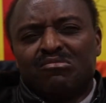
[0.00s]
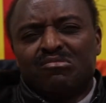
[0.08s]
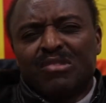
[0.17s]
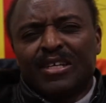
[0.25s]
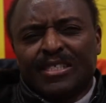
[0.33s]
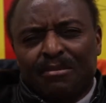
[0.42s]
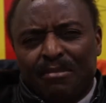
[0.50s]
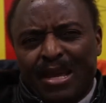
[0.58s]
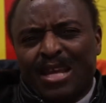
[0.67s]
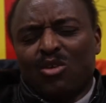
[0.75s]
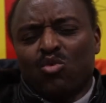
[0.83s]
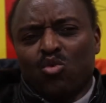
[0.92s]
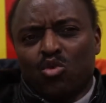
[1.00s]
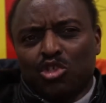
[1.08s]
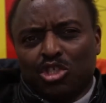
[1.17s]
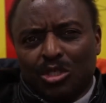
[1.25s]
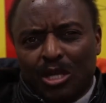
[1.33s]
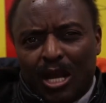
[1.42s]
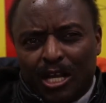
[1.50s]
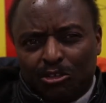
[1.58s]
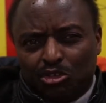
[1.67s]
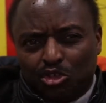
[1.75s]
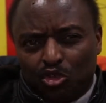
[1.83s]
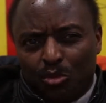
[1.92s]
as a man who's
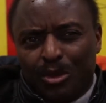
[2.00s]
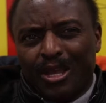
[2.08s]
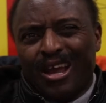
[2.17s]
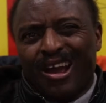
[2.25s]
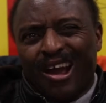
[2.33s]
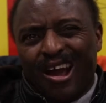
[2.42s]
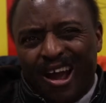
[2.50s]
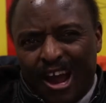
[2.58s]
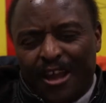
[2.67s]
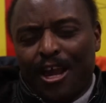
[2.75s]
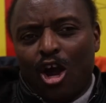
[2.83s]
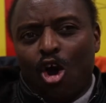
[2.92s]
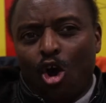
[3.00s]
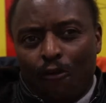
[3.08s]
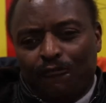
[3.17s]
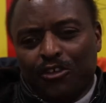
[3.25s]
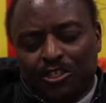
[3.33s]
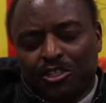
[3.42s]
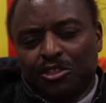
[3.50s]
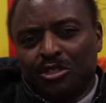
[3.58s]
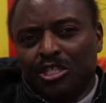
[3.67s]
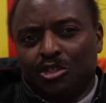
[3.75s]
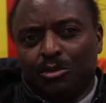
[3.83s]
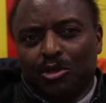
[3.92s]
assuming higher office, you
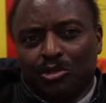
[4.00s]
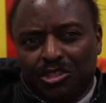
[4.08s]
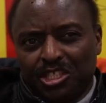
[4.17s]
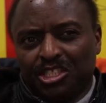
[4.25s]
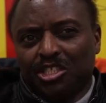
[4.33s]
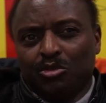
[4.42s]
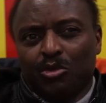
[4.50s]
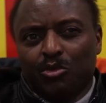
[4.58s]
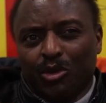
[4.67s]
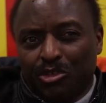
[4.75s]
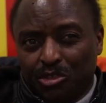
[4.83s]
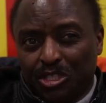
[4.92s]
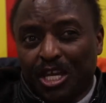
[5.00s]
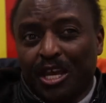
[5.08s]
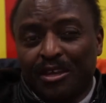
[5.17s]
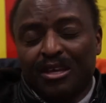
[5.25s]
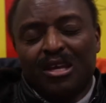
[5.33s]
need to be consistent with what you say.